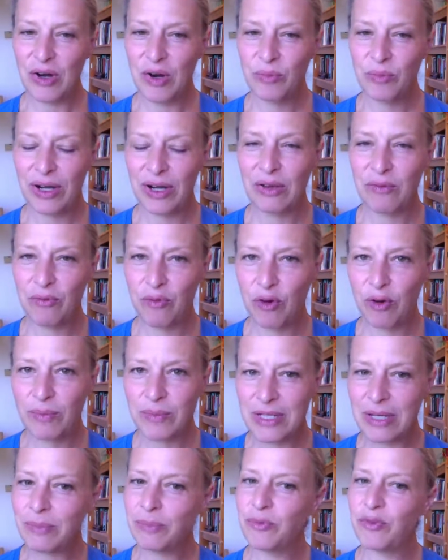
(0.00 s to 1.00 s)
running form
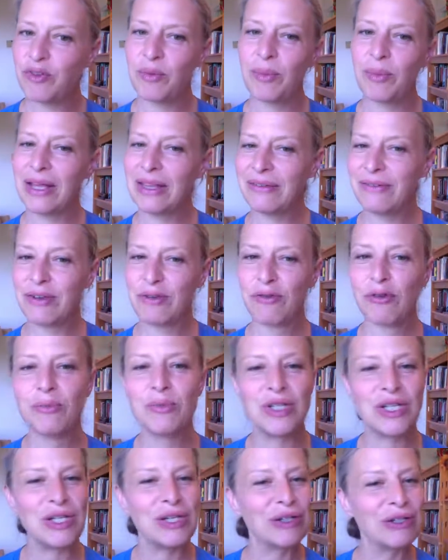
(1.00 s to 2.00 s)
tip from my living room
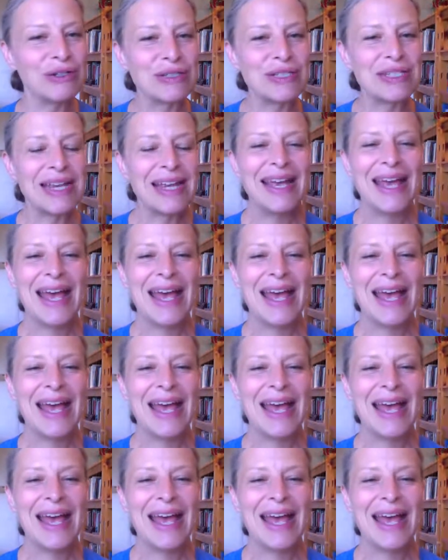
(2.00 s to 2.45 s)
to yours,